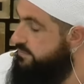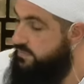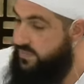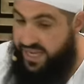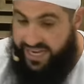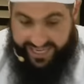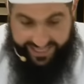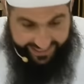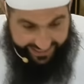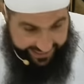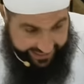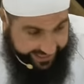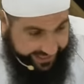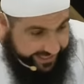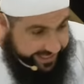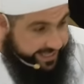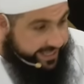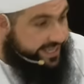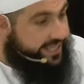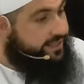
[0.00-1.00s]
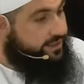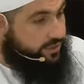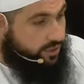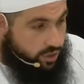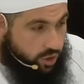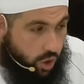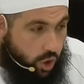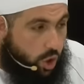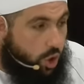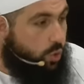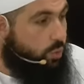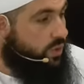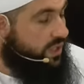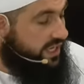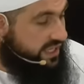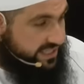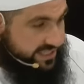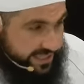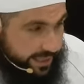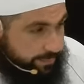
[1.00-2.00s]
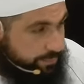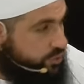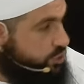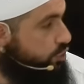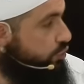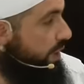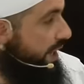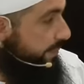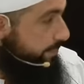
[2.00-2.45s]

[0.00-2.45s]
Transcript: And legally, the law will accept you and